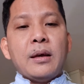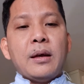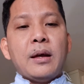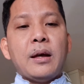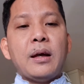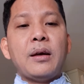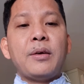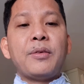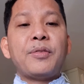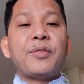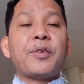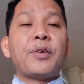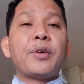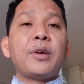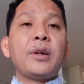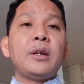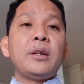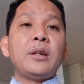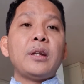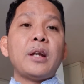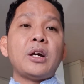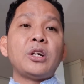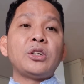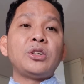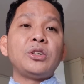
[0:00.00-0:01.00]

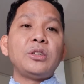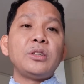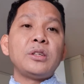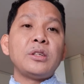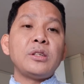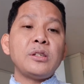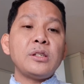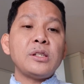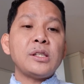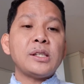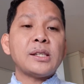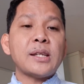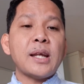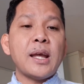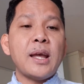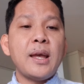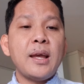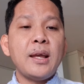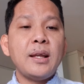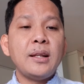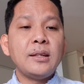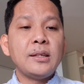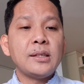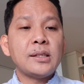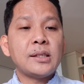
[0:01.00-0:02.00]
Foreign nationals
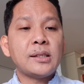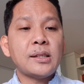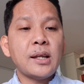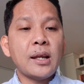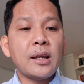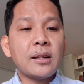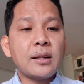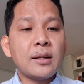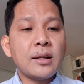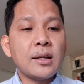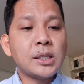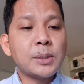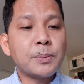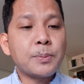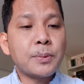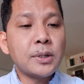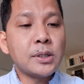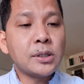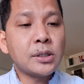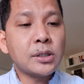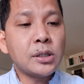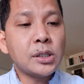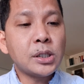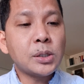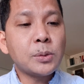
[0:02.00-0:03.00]
and stateless
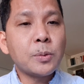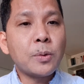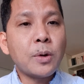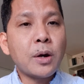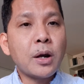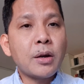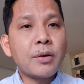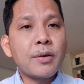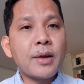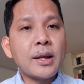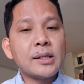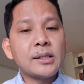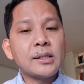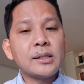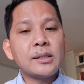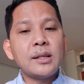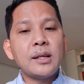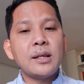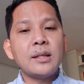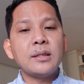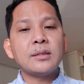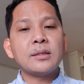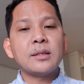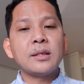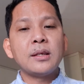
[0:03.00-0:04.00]
persons who are
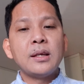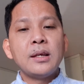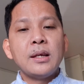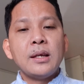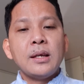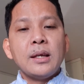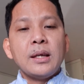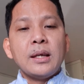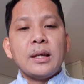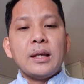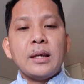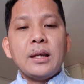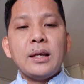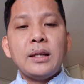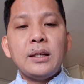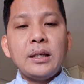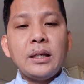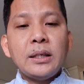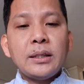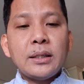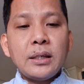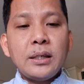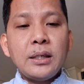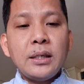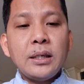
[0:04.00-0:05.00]
resident in
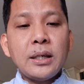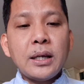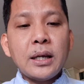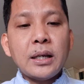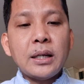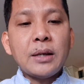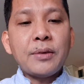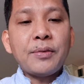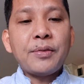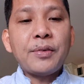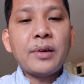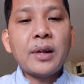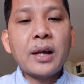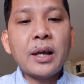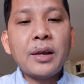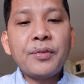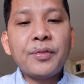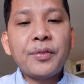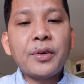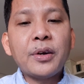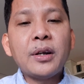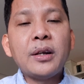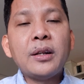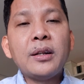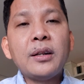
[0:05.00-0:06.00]
Italy can apply
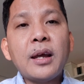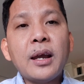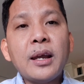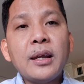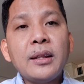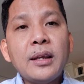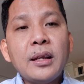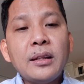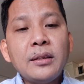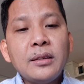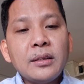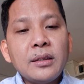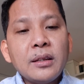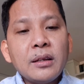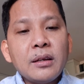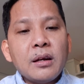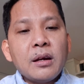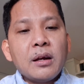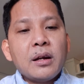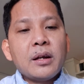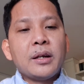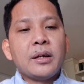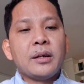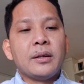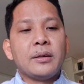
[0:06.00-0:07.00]
for an identity
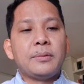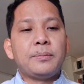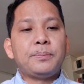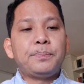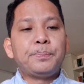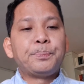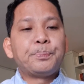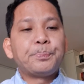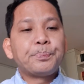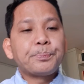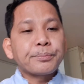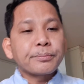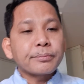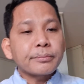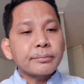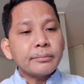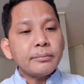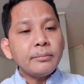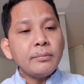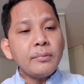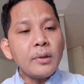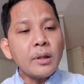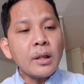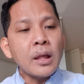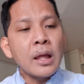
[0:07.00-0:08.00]
card
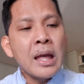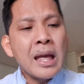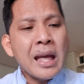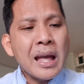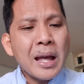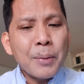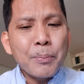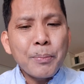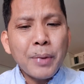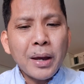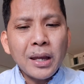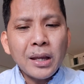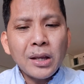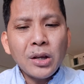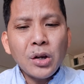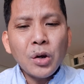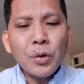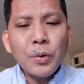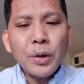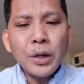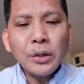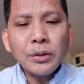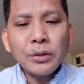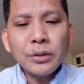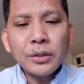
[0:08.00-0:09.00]
by
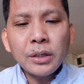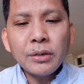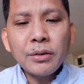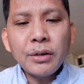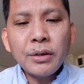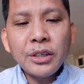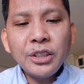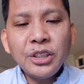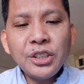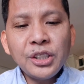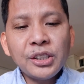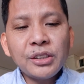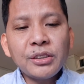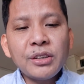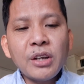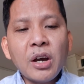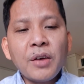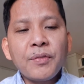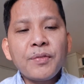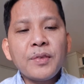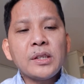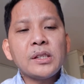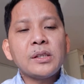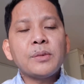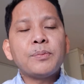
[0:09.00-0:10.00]
going to the registry
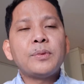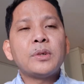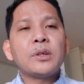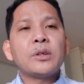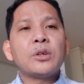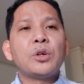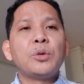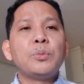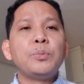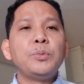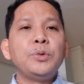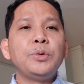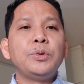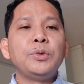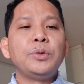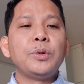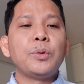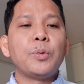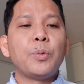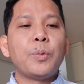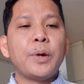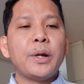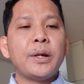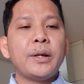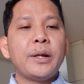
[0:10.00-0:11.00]
office of the commune
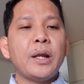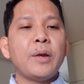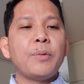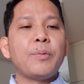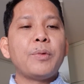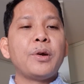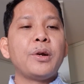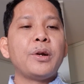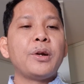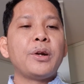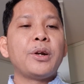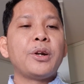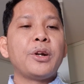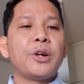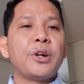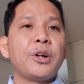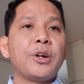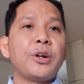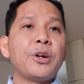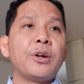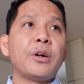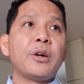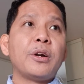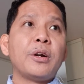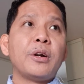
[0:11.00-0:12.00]
where they
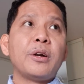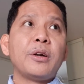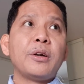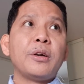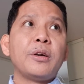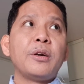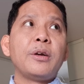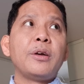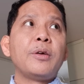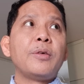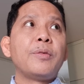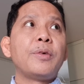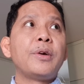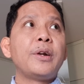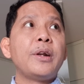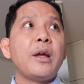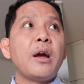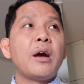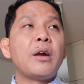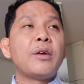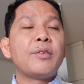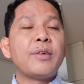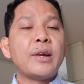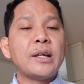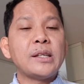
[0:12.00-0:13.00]

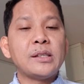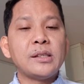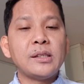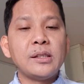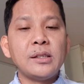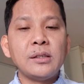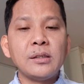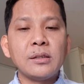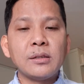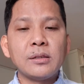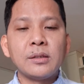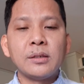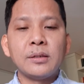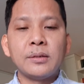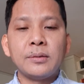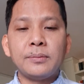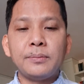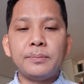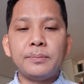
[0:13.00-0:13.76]
are resident.